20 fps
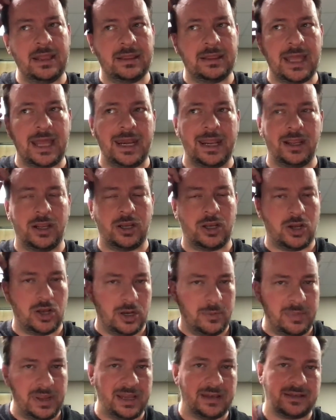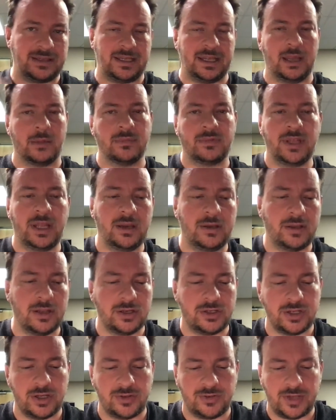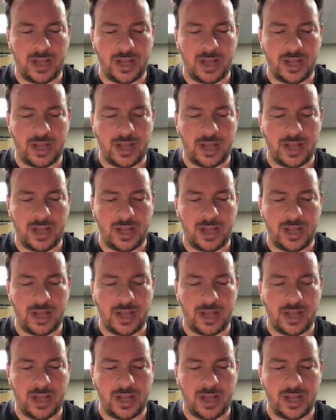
that it could be tempting to just